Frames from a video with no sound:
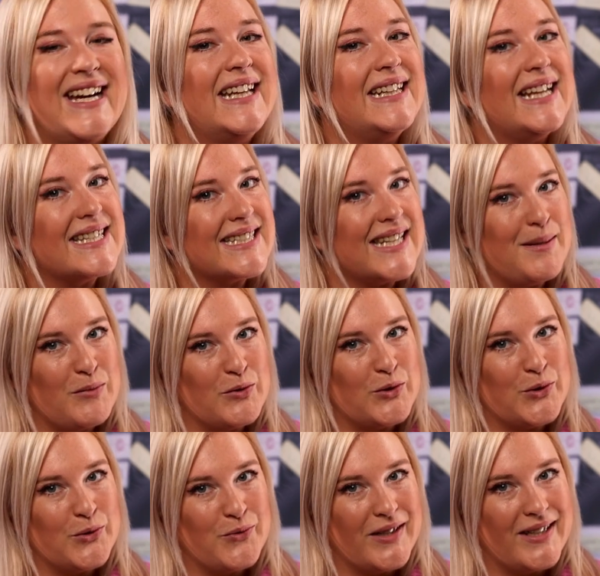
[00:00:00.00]
And let's keep your
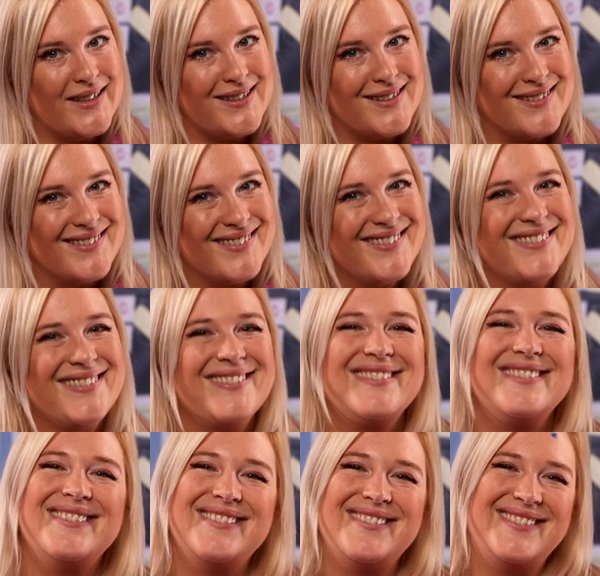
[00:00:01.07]
career
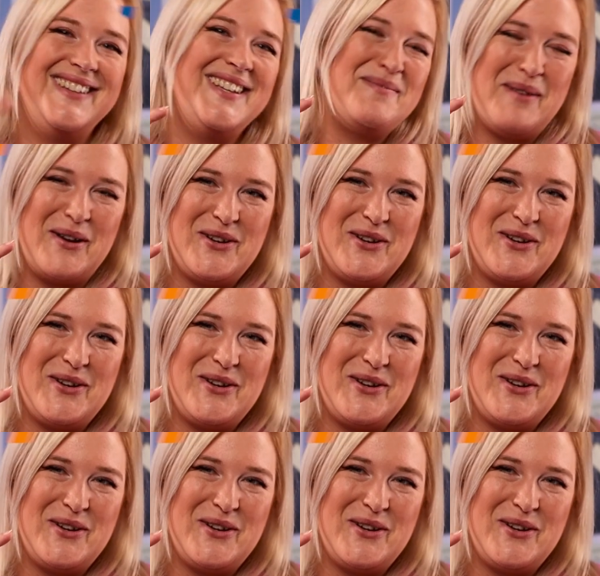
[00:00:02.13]
in